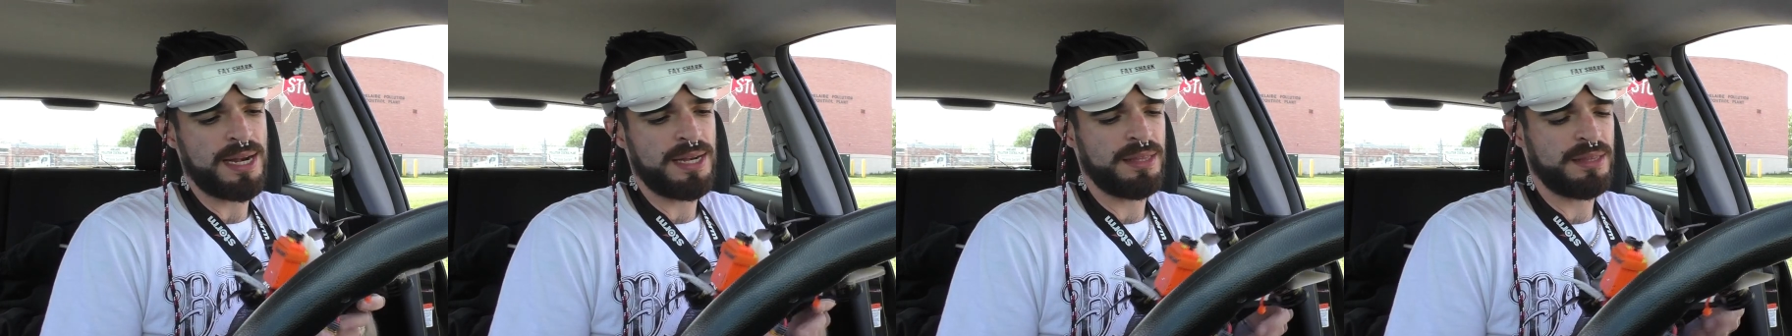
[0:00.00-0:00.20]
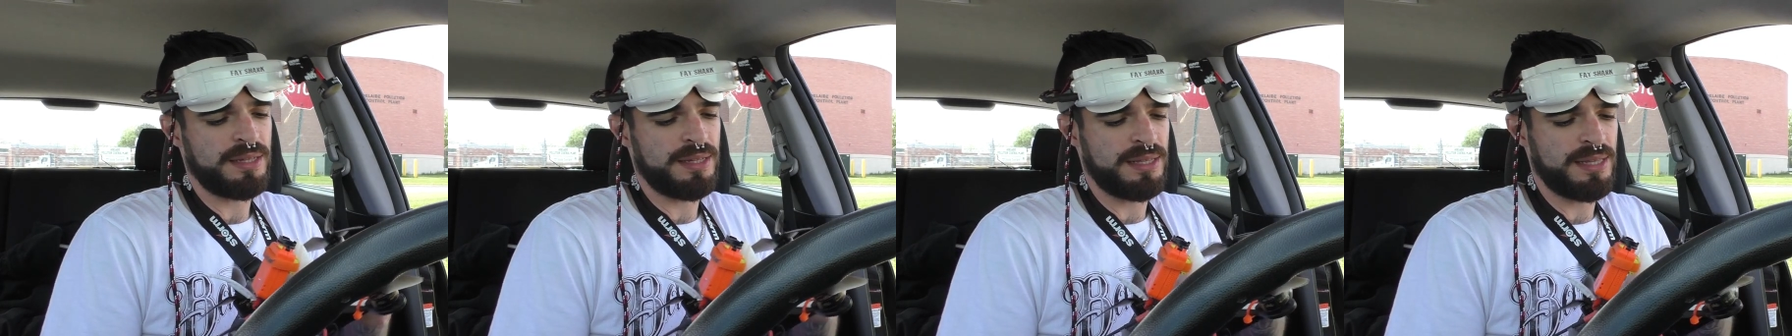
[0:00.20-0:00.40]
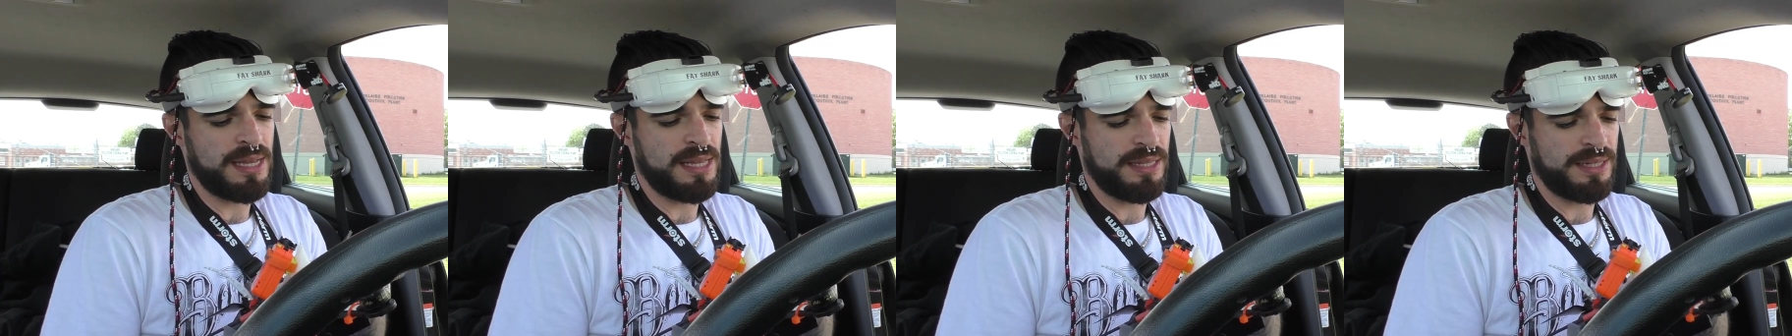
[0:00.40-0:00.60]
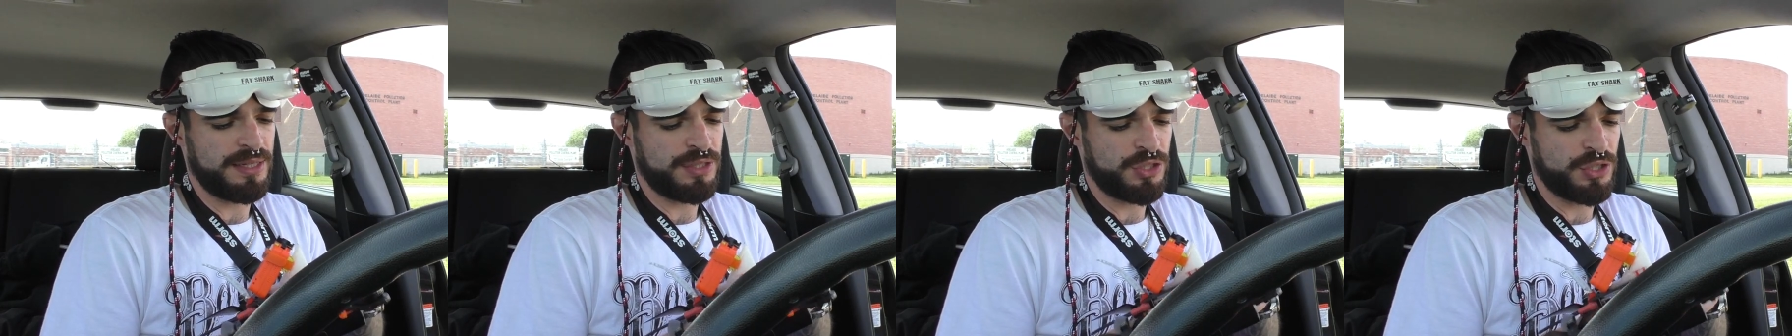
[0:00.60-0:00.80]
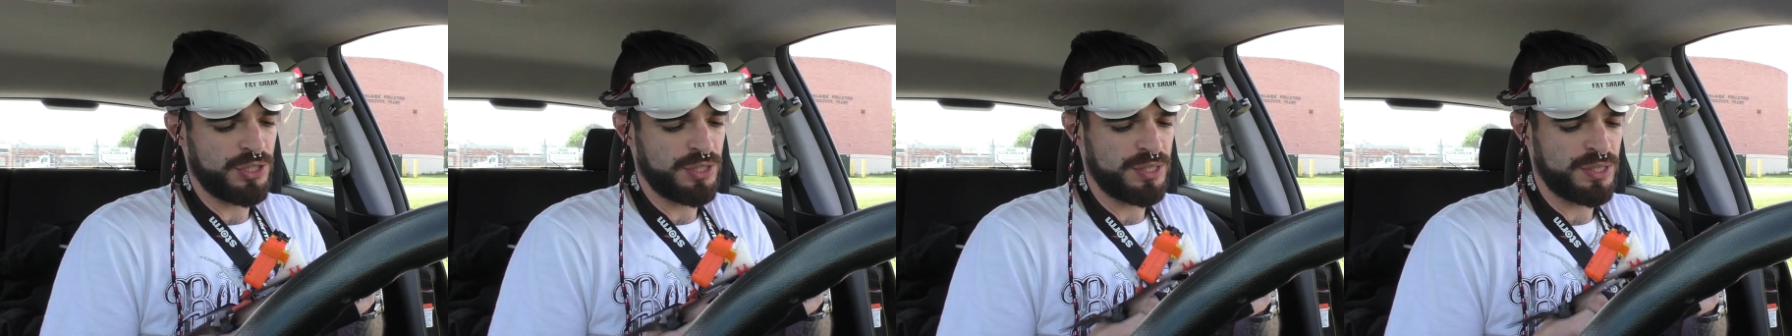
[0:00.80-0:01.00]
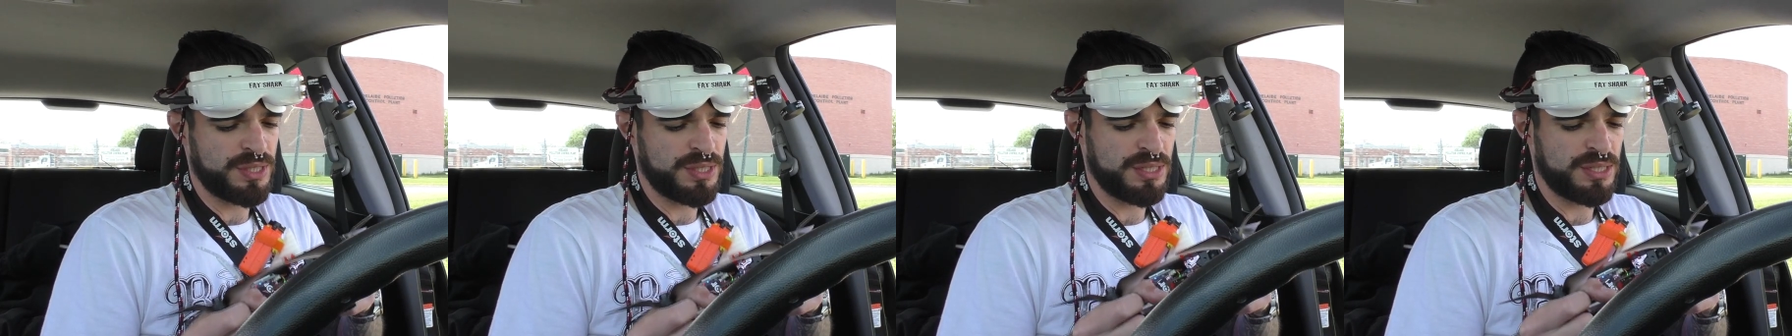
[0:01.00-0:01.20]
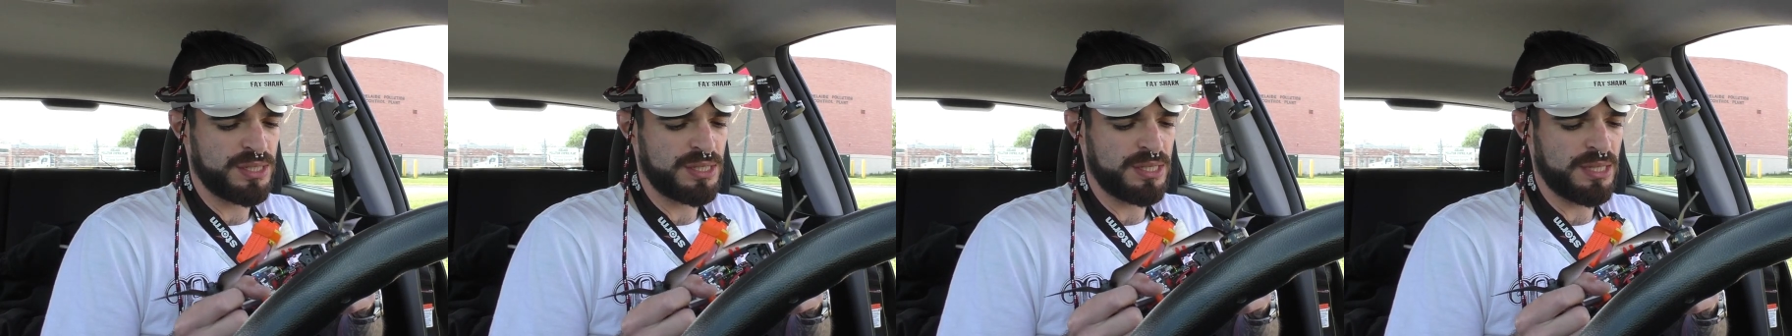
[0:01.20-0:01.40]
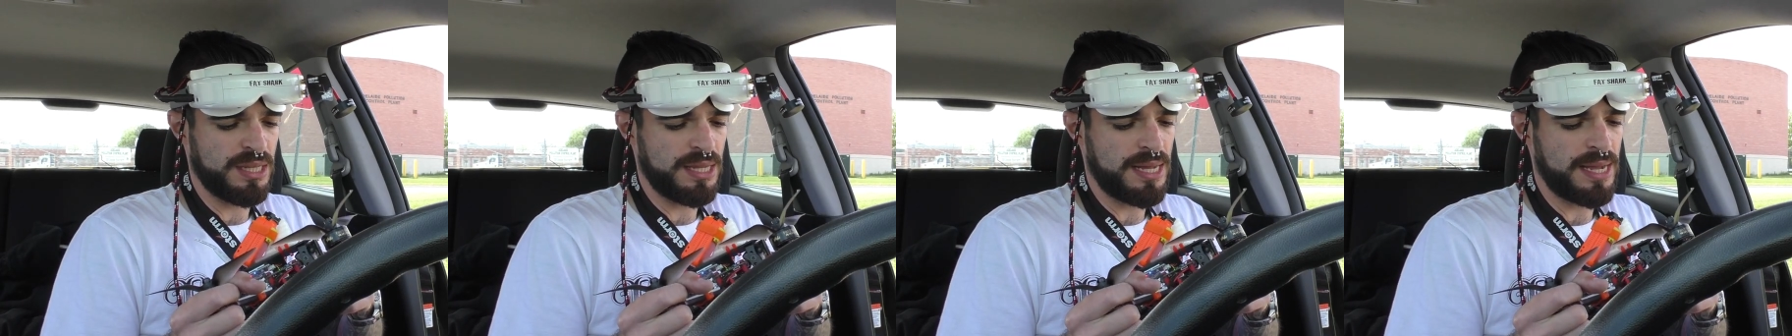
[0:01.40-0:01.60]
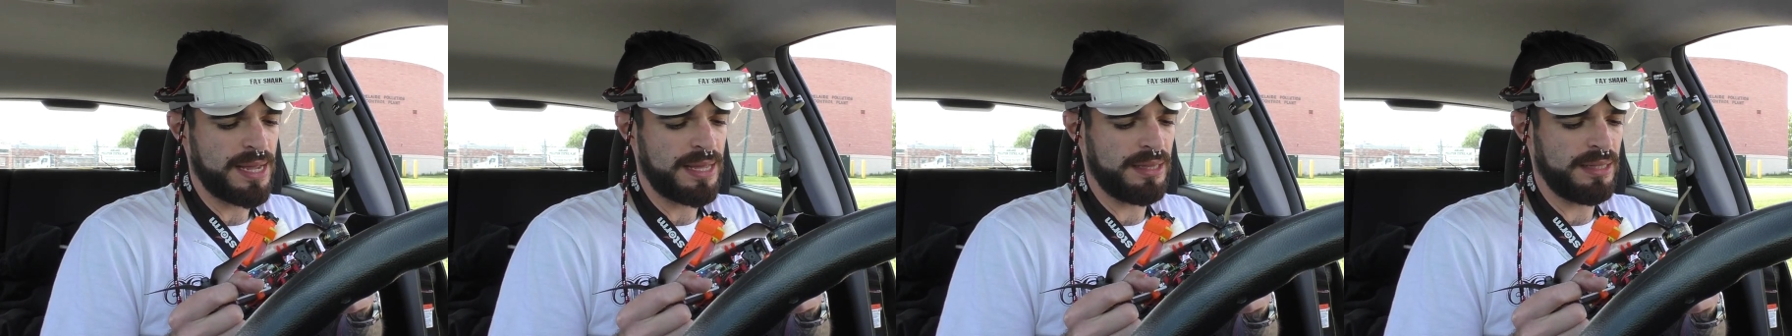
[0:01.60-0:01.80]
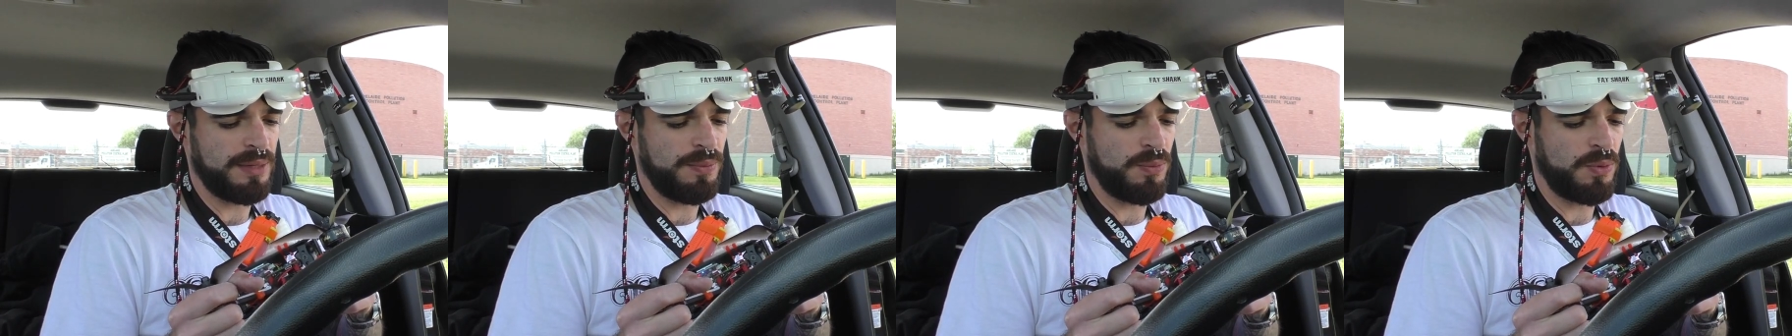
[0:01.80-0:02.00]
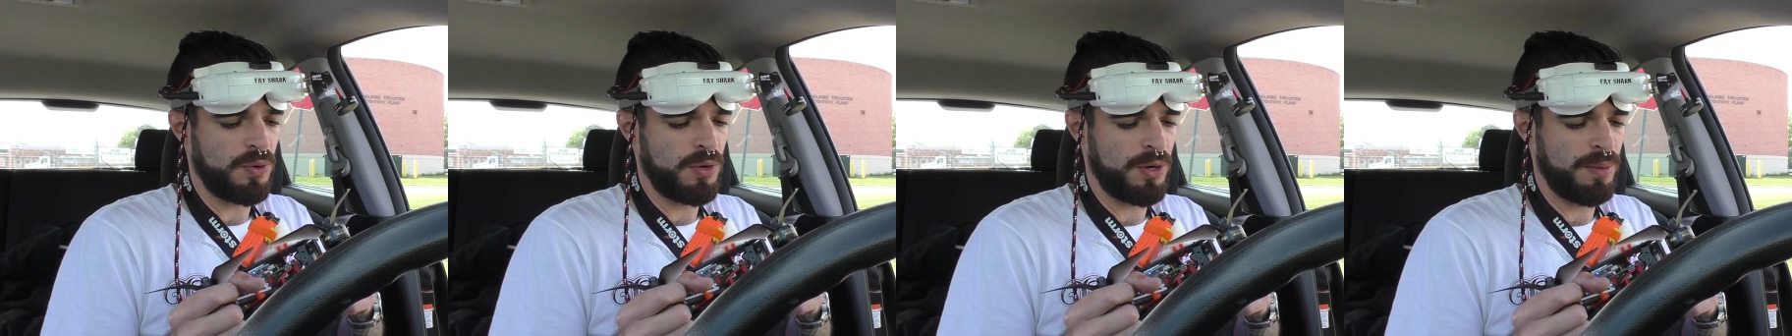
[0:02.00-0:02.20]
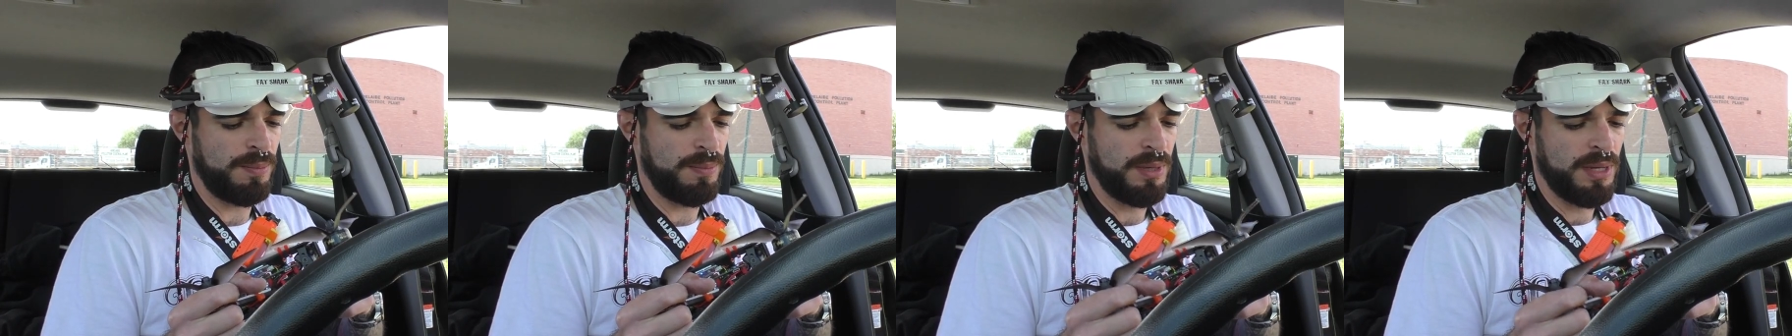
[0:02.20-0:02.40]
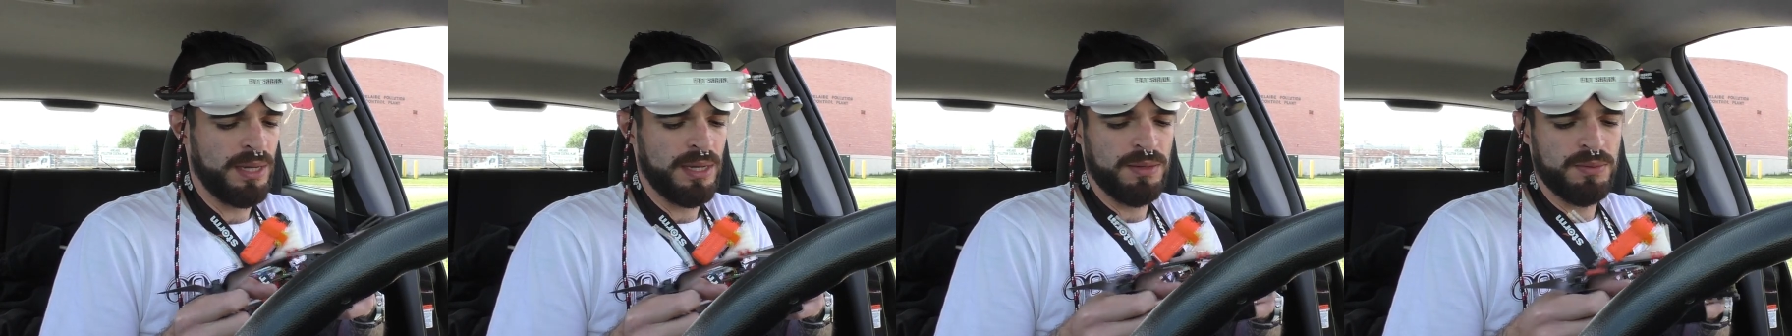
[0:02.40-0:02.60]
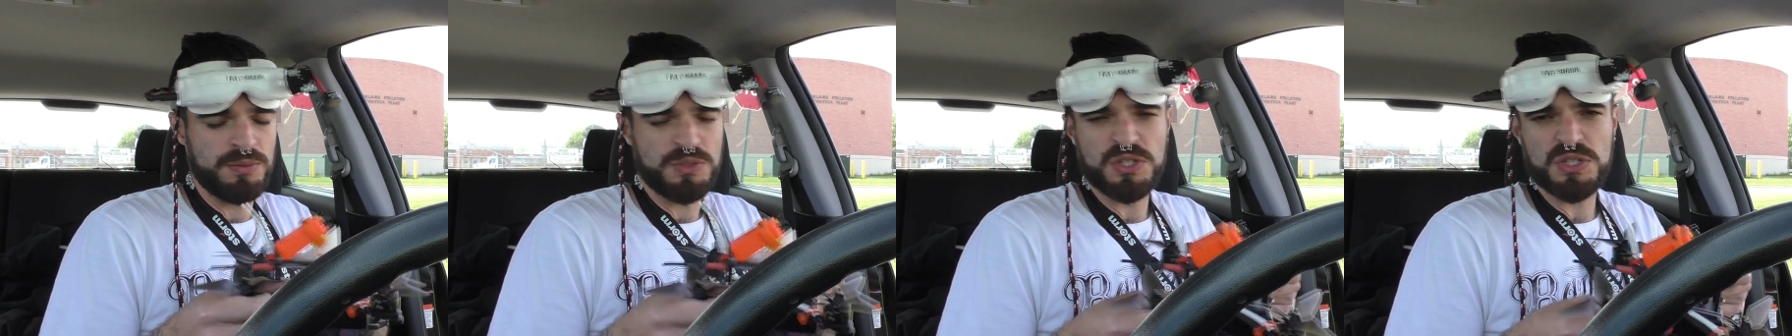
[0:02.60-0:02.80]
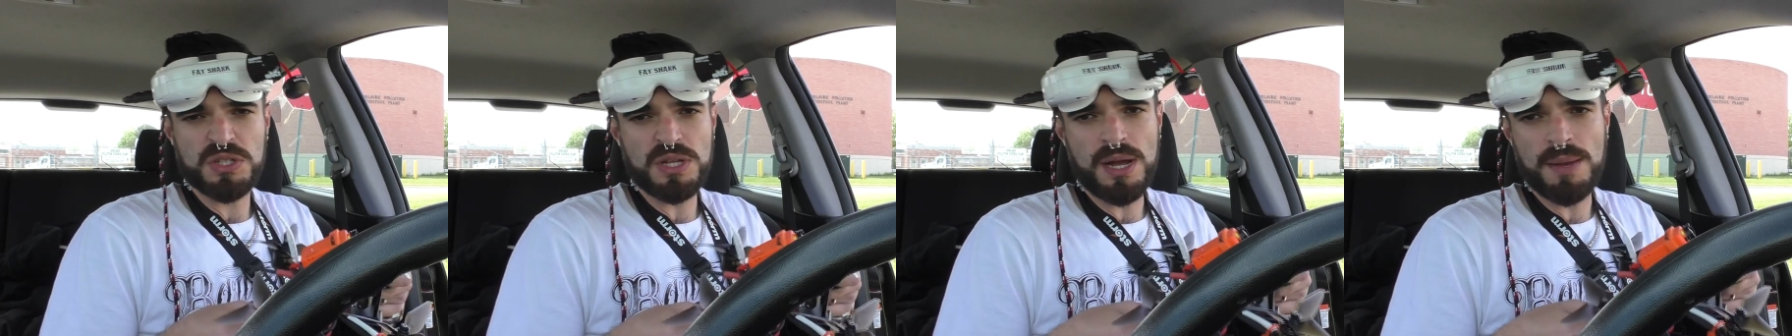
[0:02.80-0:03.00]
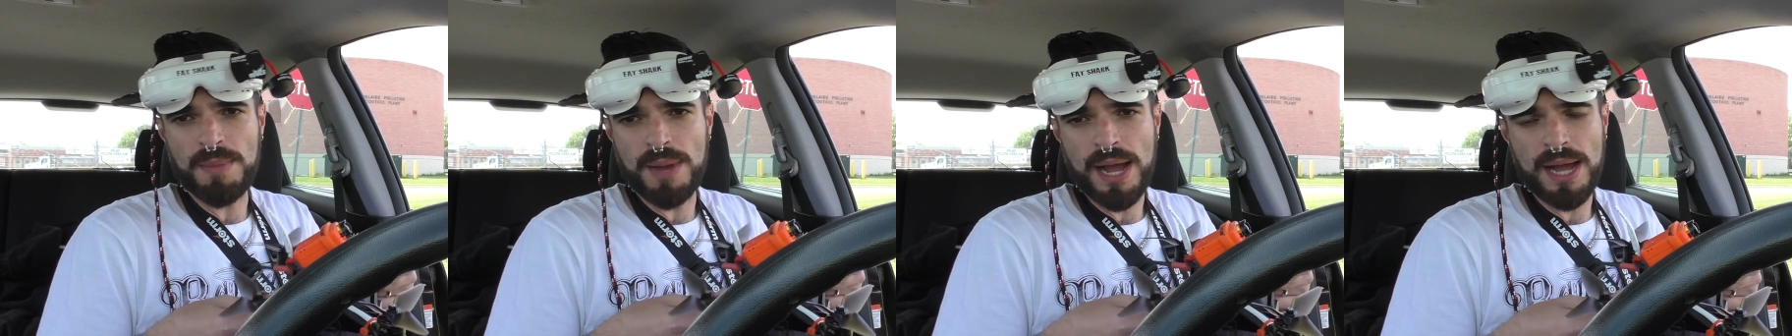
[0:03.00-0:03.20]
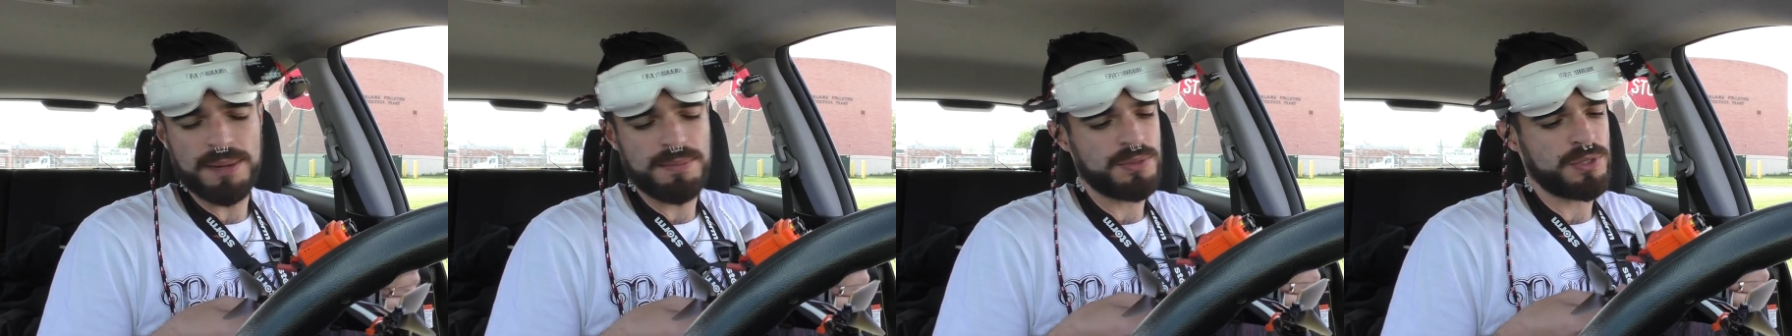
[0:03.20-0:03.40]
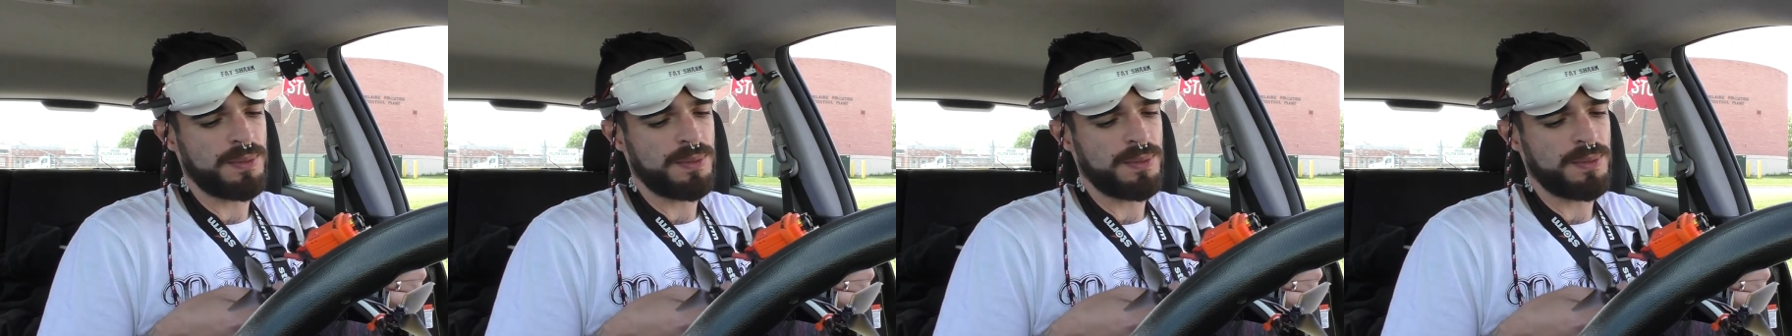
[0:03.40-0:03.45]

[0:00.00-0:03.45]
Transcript: anything like that, like just slightly warm, which is not bad.